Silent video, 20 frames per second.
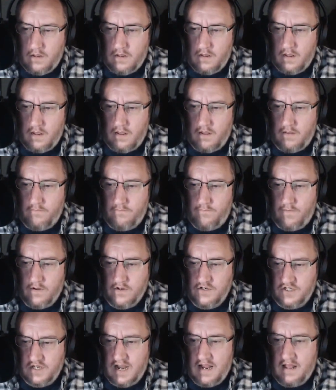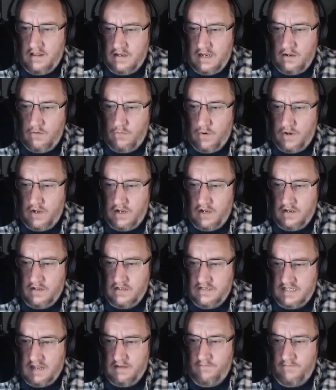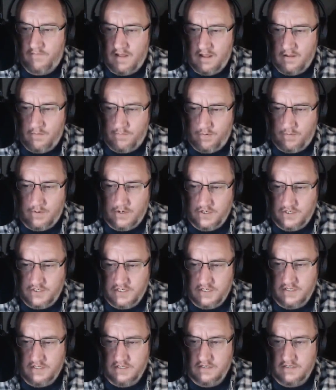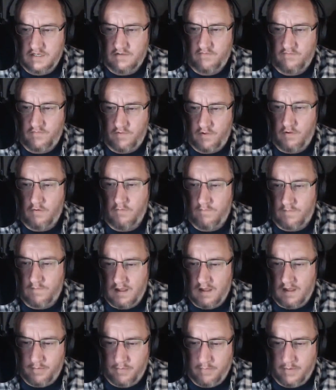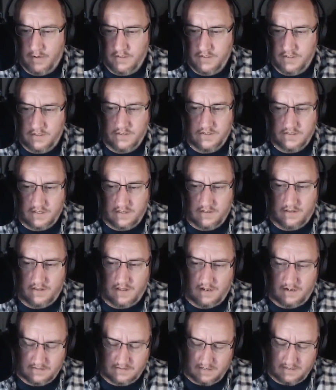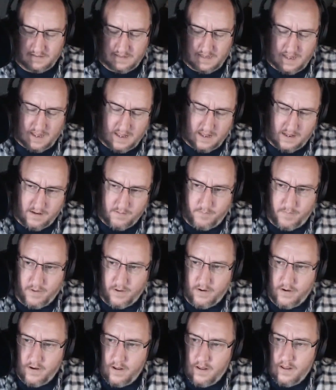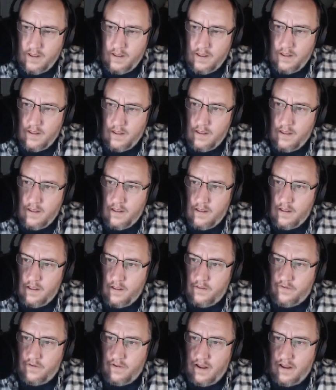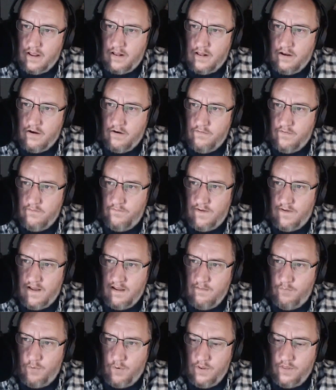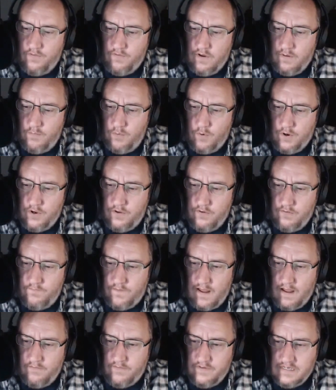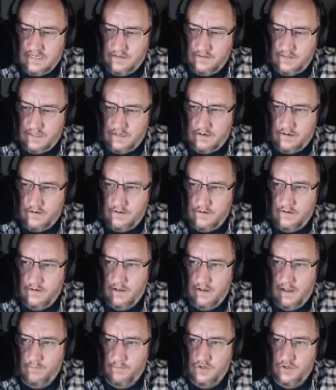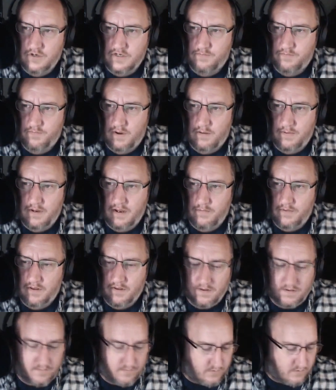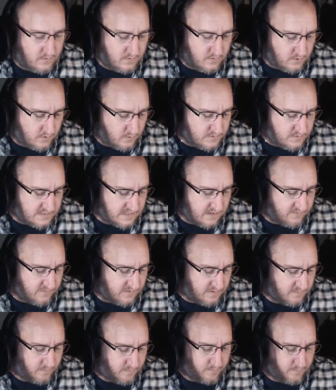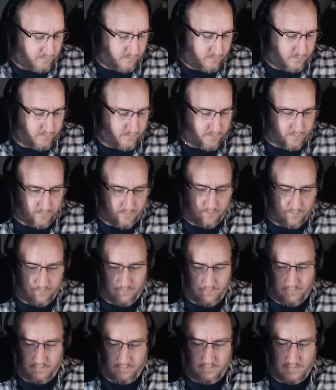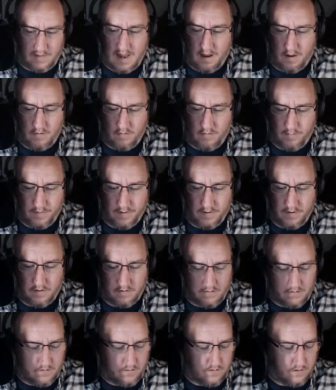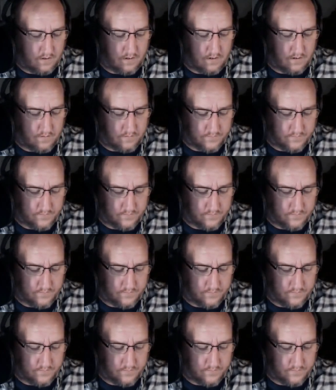functionality where you can set file permissions and view file permissions and things like that. But so yeah, Laravel 5.3.25 is out there. I'm sure it's probably up to 2.7 now, but yeah.